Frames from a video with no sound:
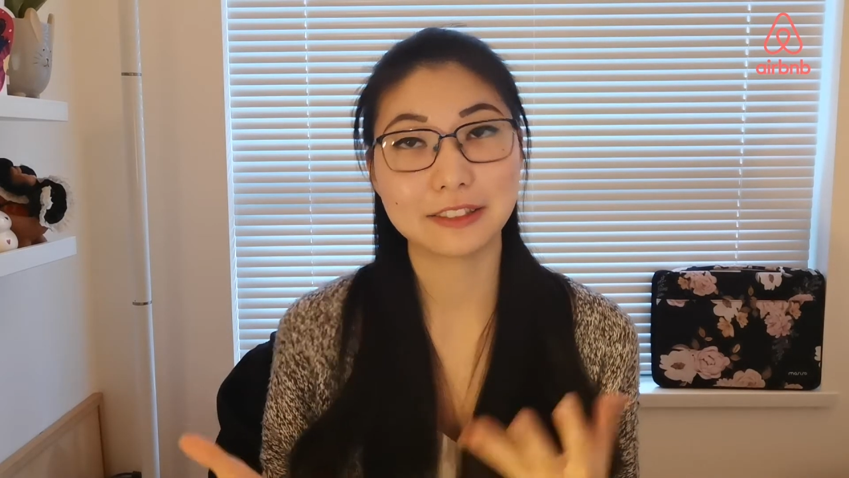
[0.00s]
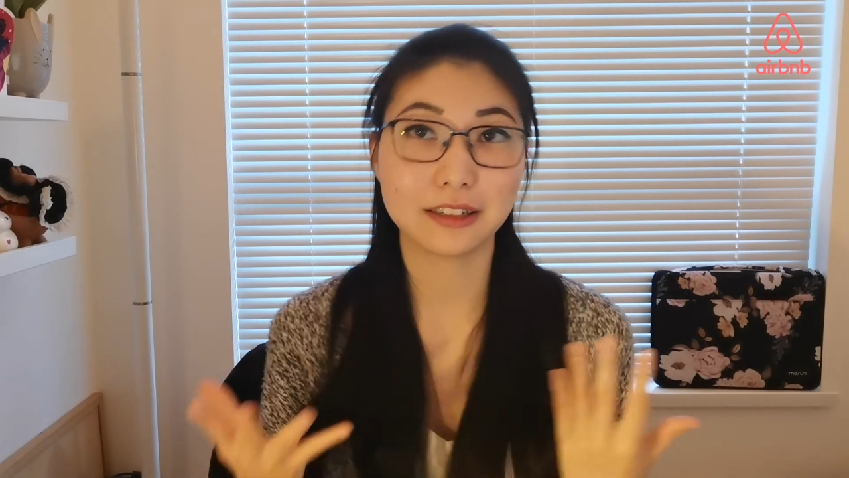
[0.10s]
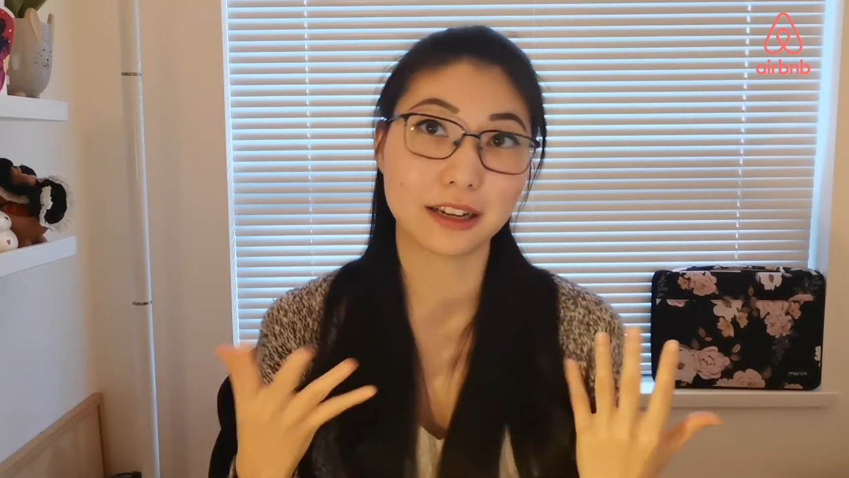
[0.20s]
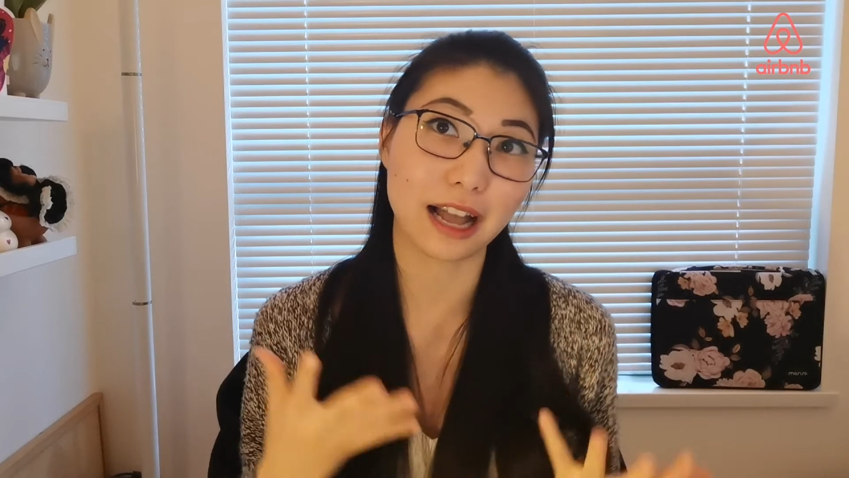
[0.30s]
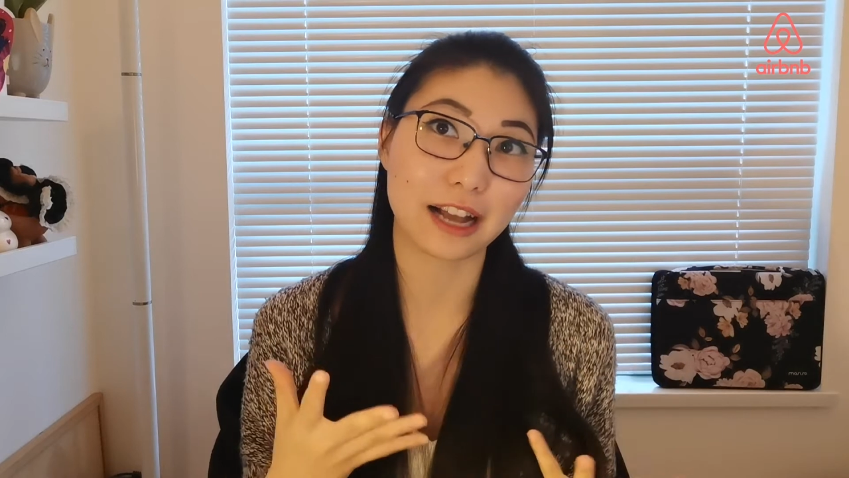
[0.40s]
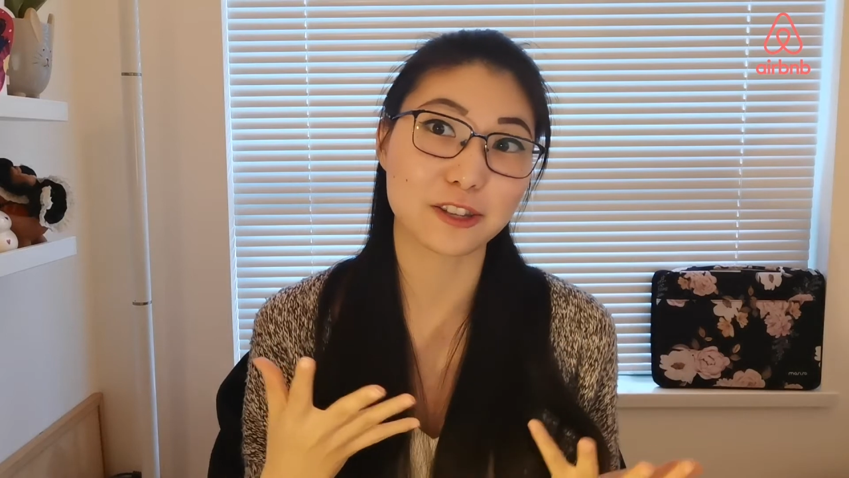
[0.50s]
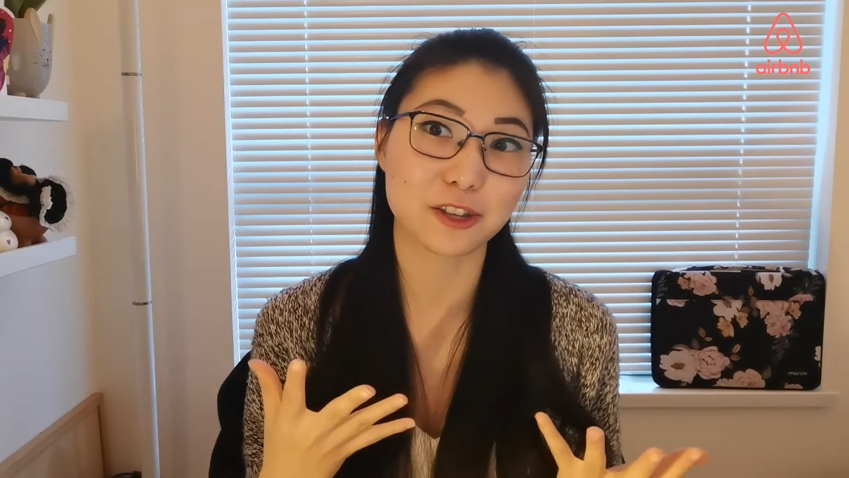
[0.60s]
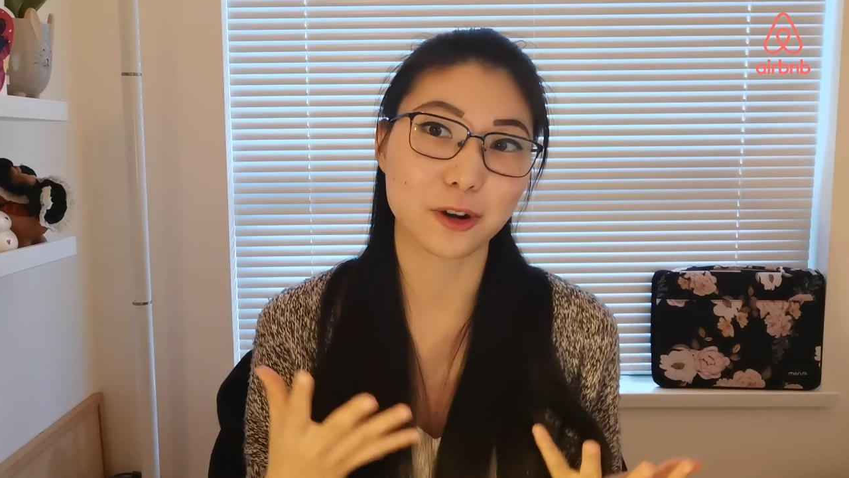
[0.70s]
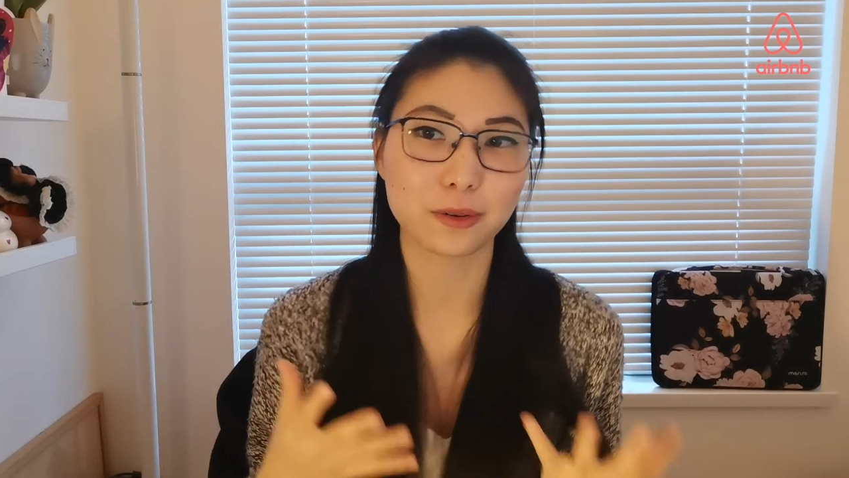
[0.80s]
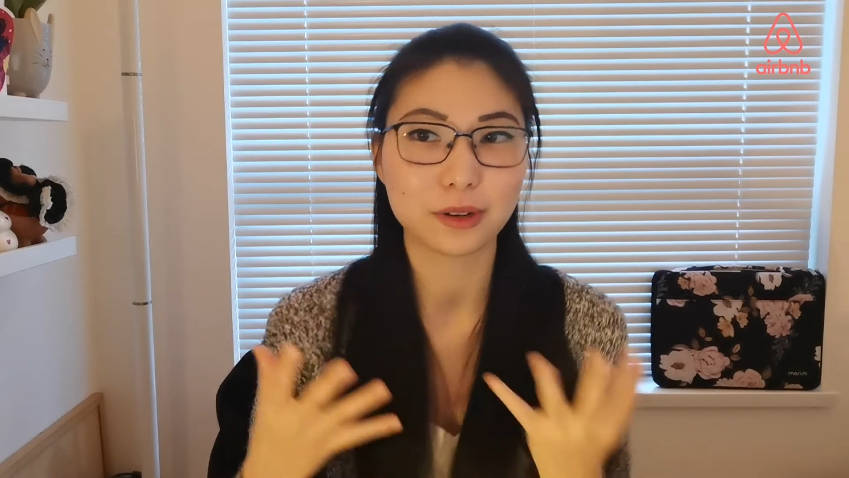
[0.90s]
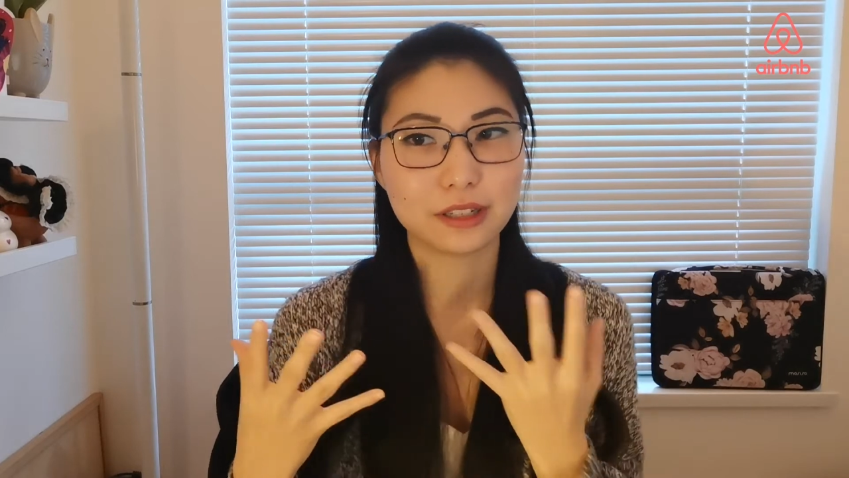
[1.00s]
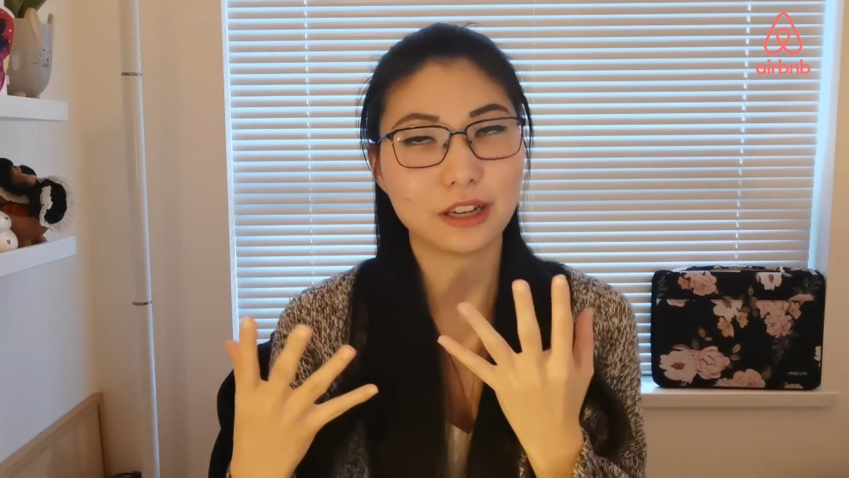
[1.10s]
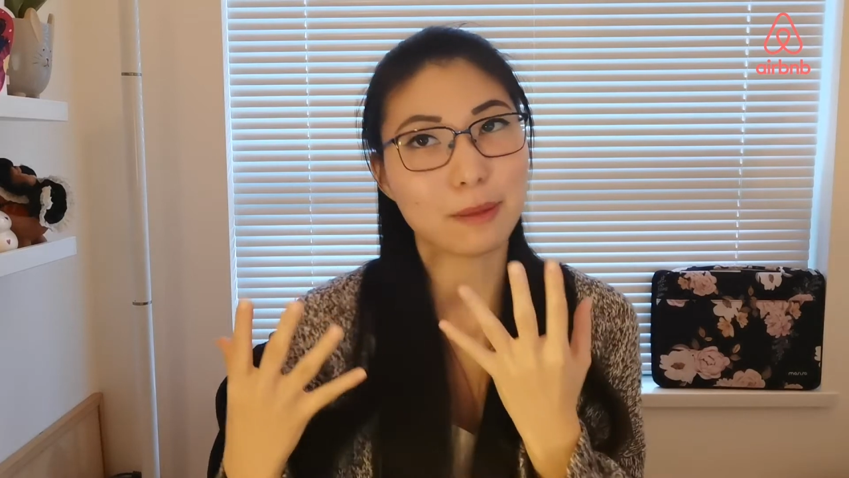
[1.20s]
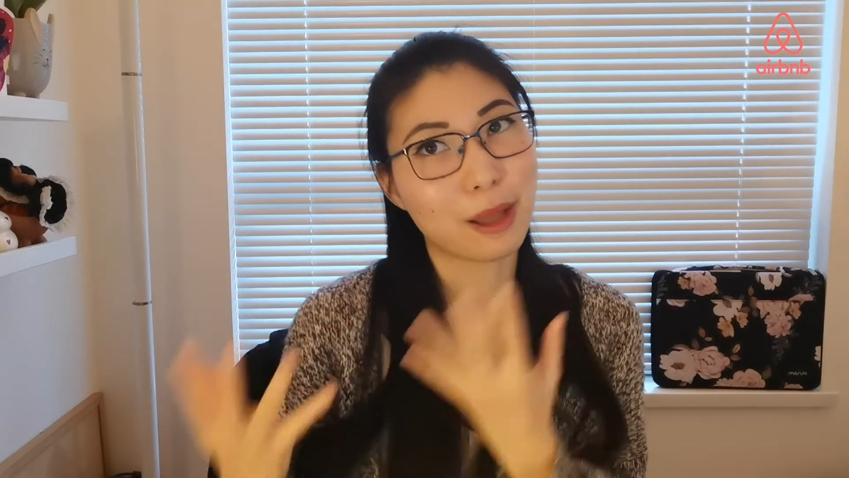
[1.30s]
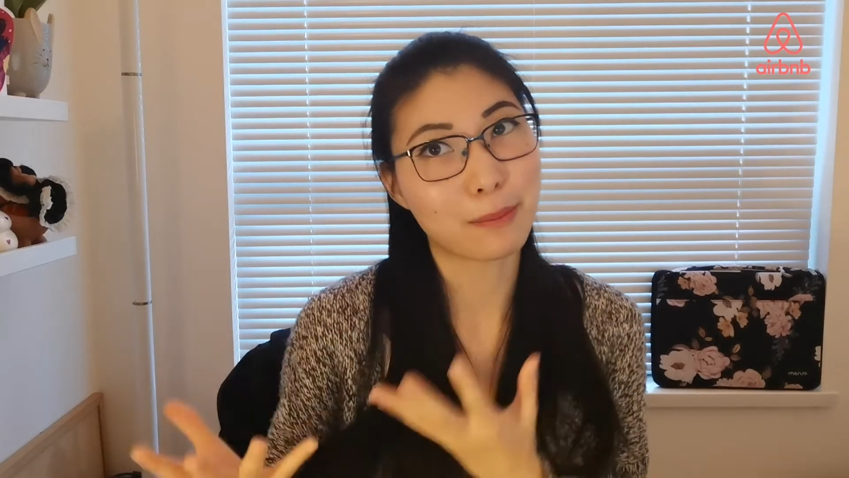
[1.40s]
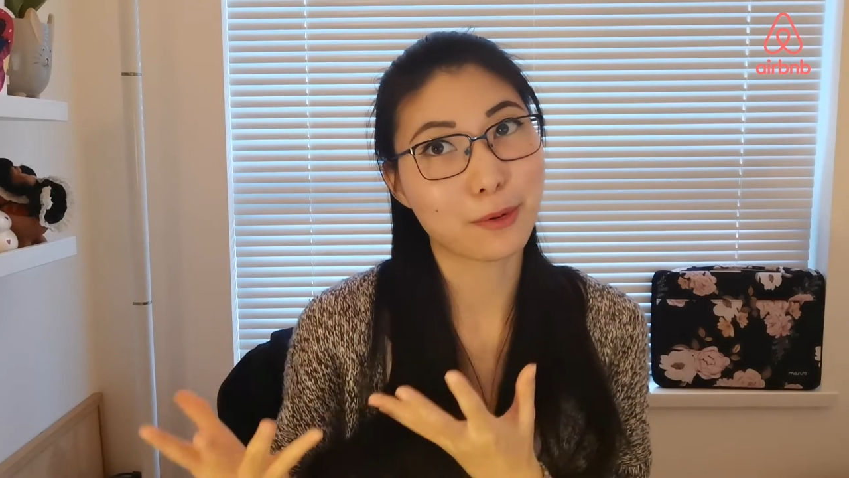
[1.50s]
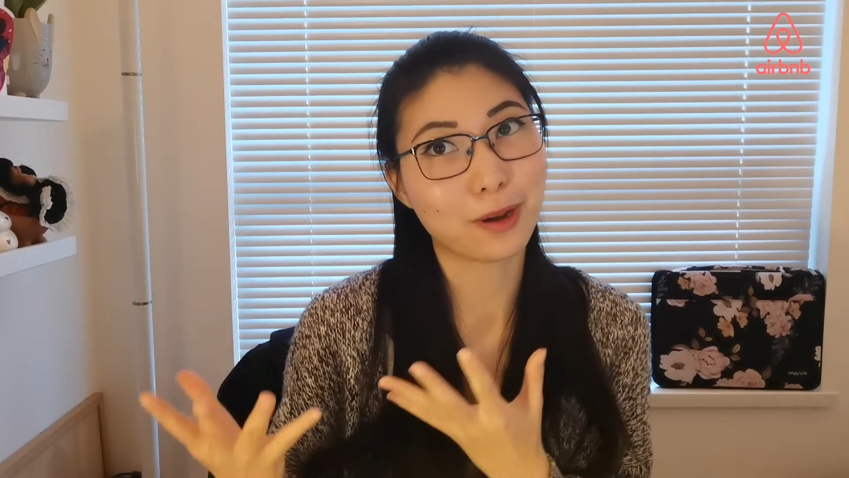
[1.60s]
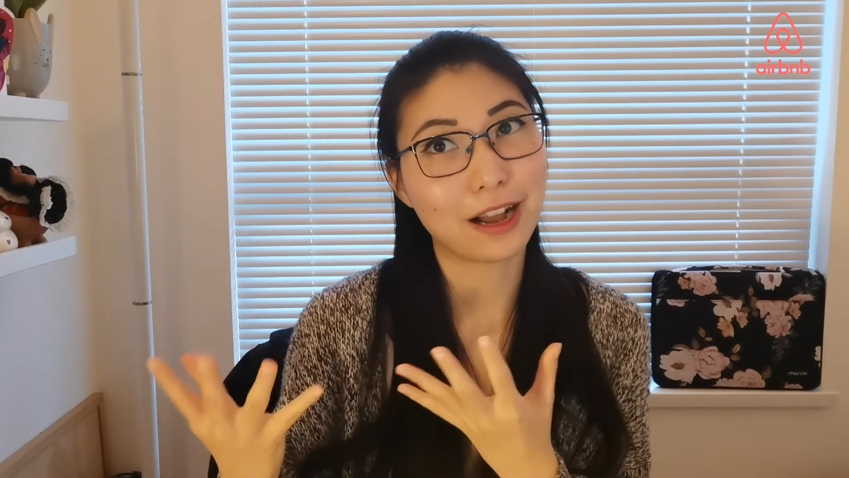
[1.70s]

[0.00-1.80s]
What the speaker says: a castle, a bamboo